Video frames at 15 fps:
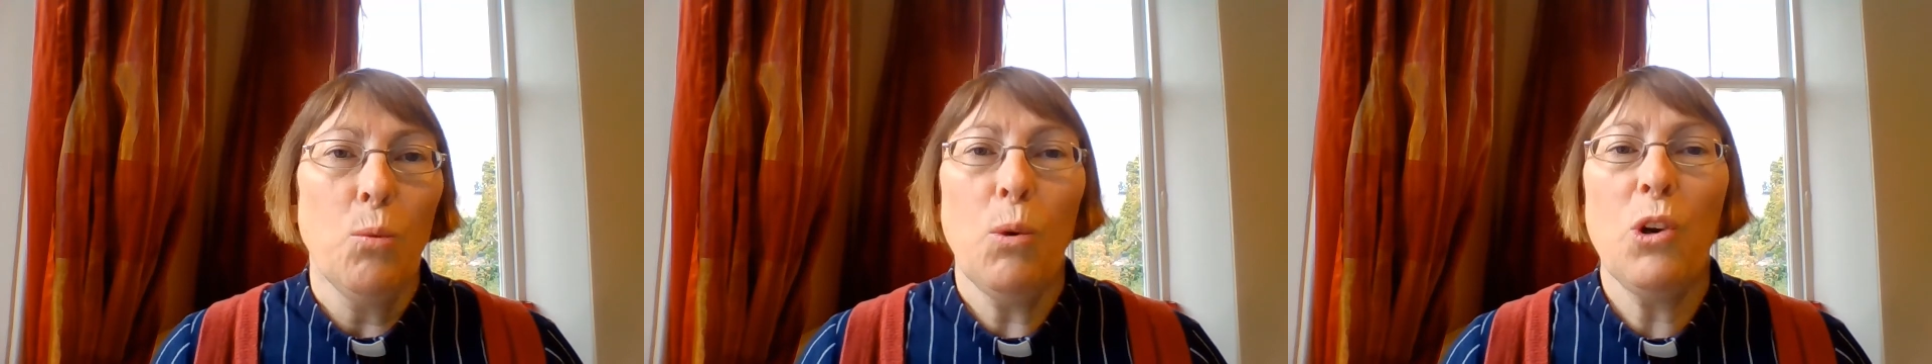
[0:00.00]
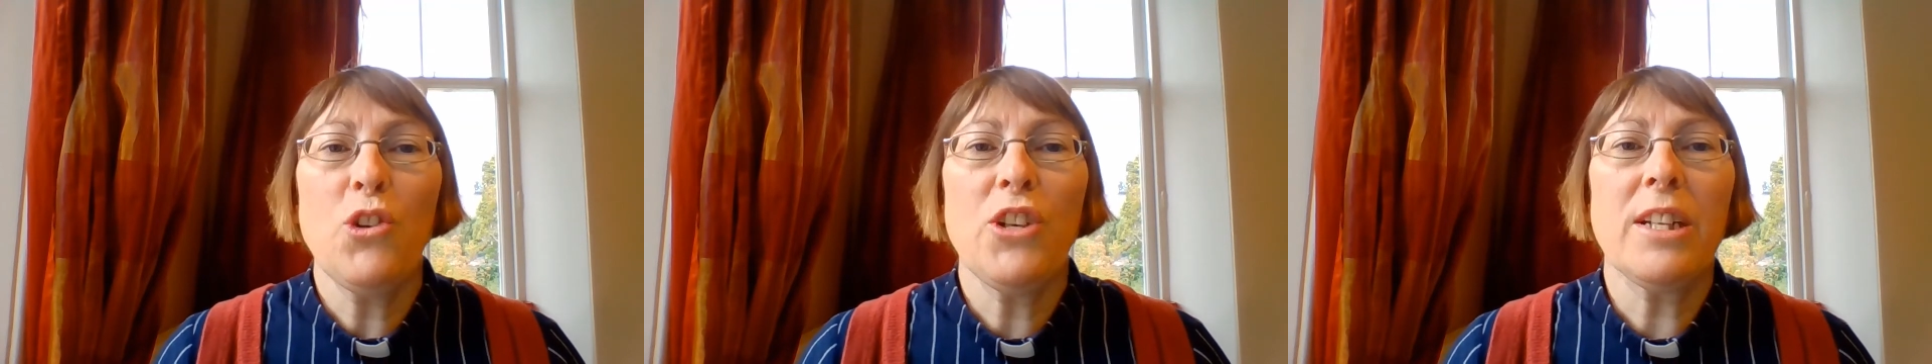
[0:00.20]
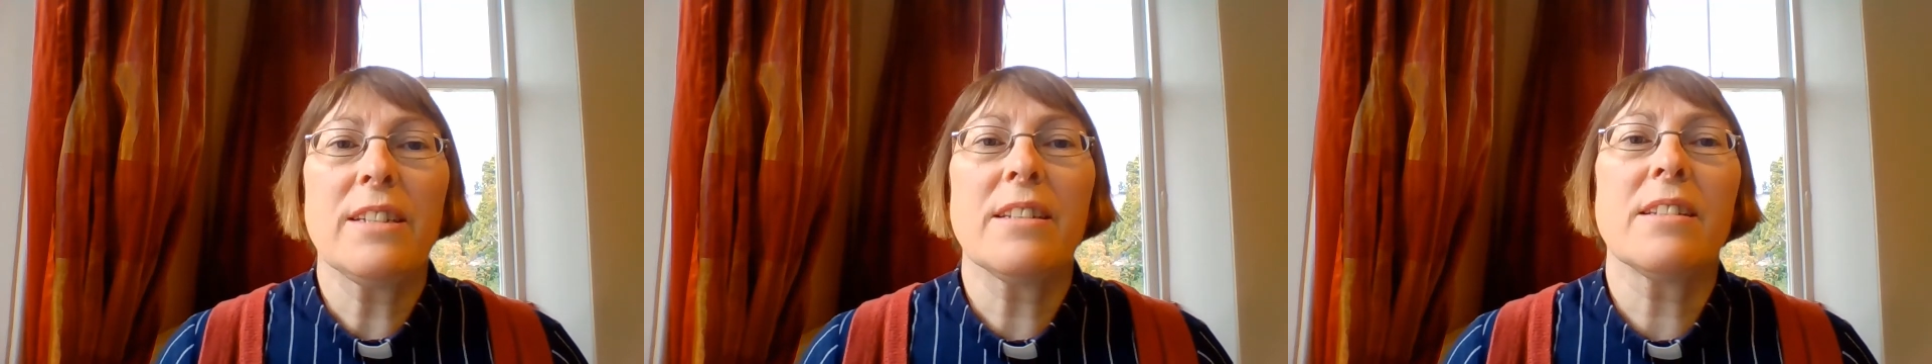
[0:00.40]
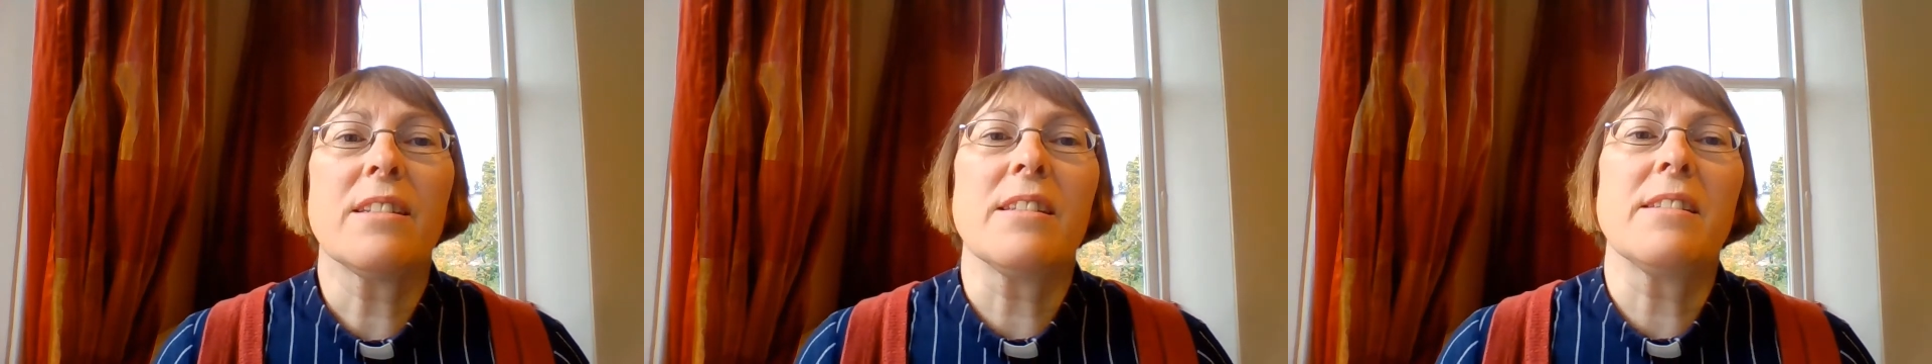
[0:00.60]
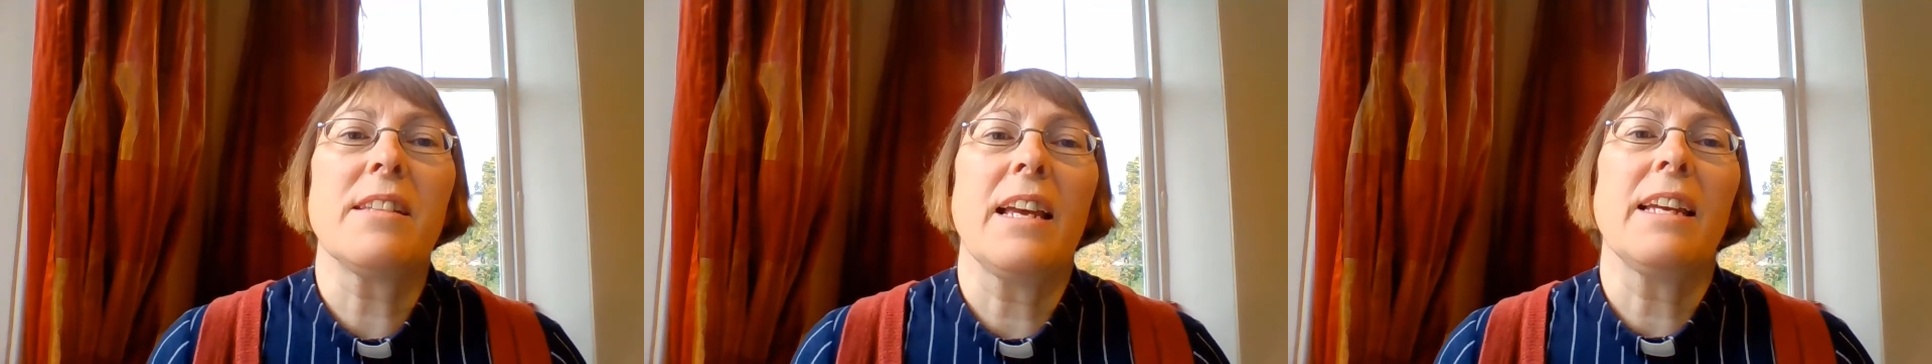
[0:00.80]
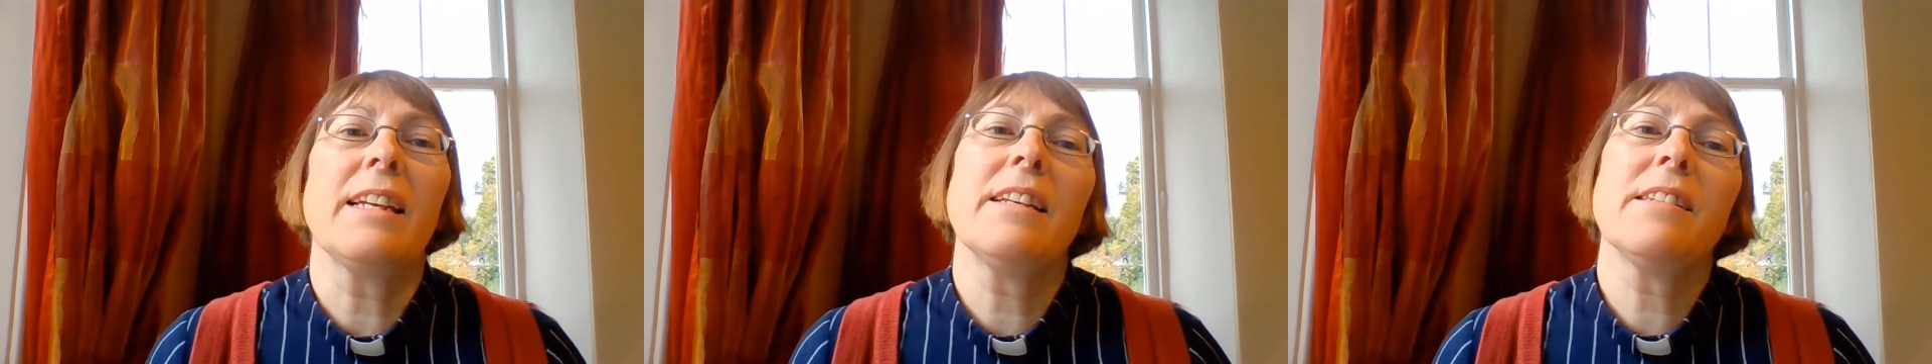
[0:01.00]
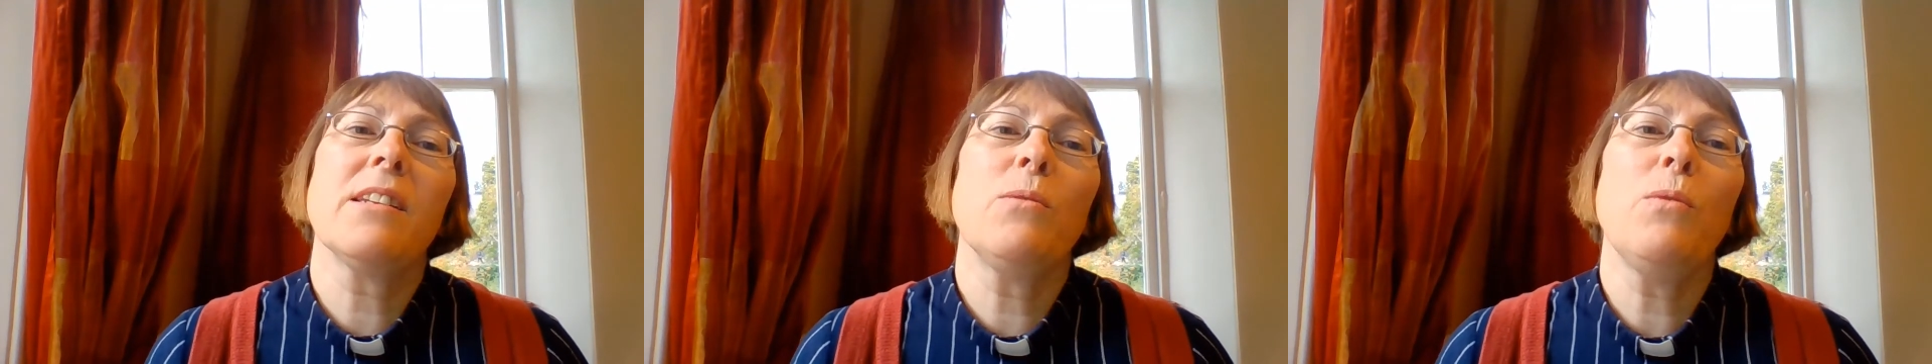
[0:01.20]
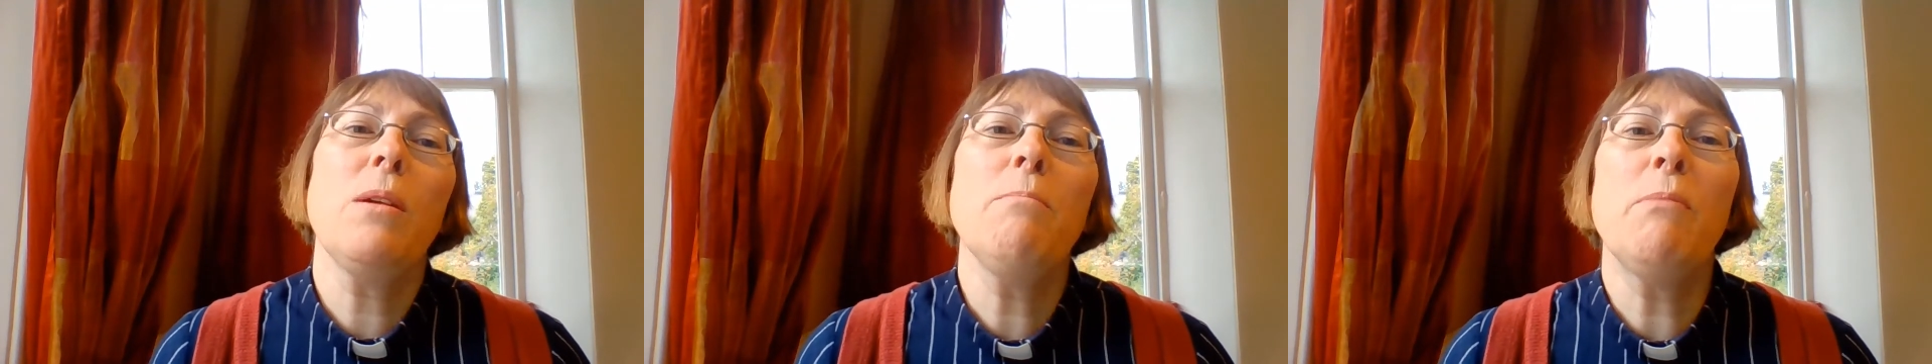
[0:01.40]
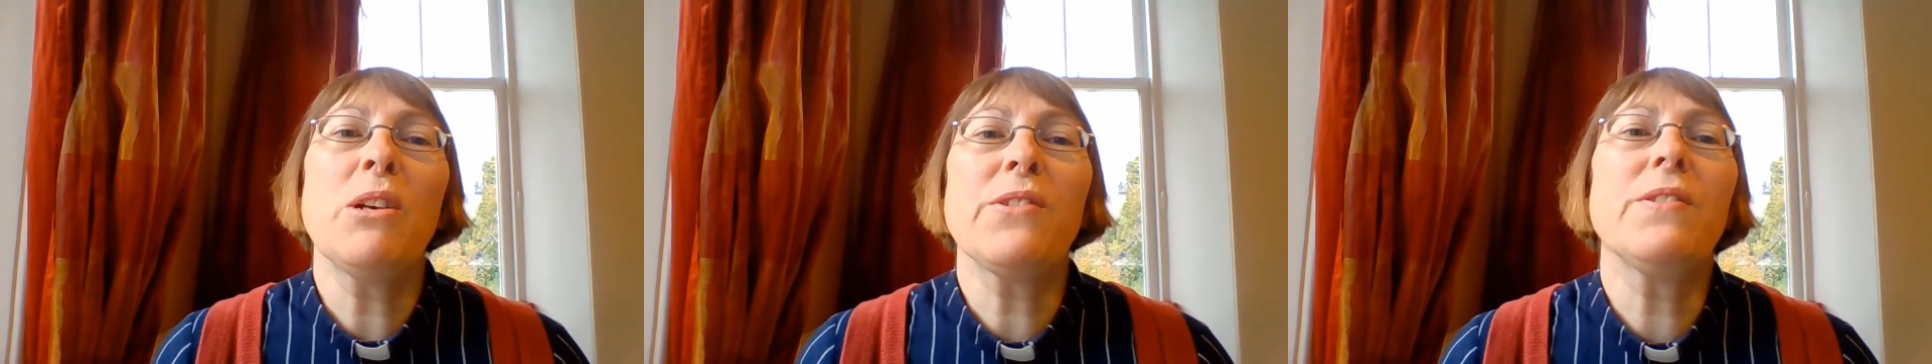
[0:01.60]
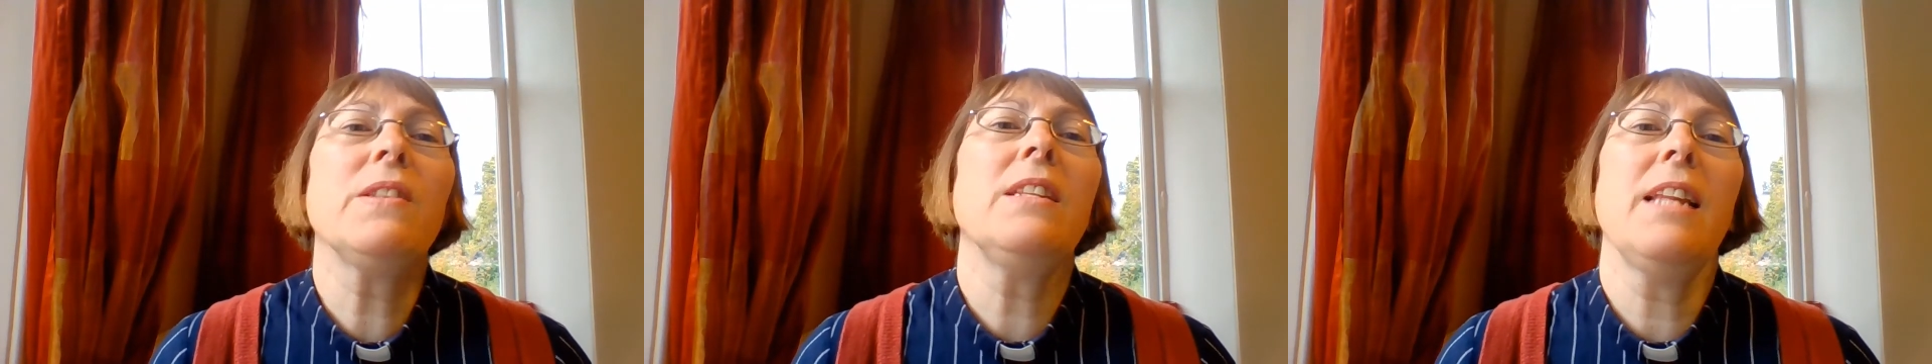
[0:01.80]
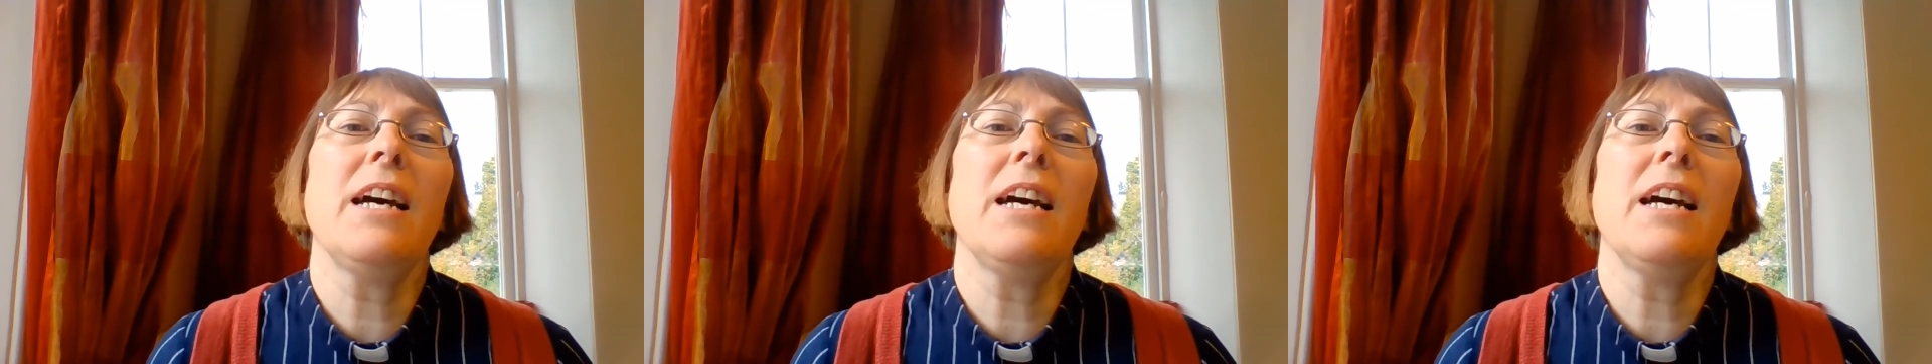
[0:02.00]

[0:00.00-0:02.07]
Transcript: What Jesus is saying is that we mustn't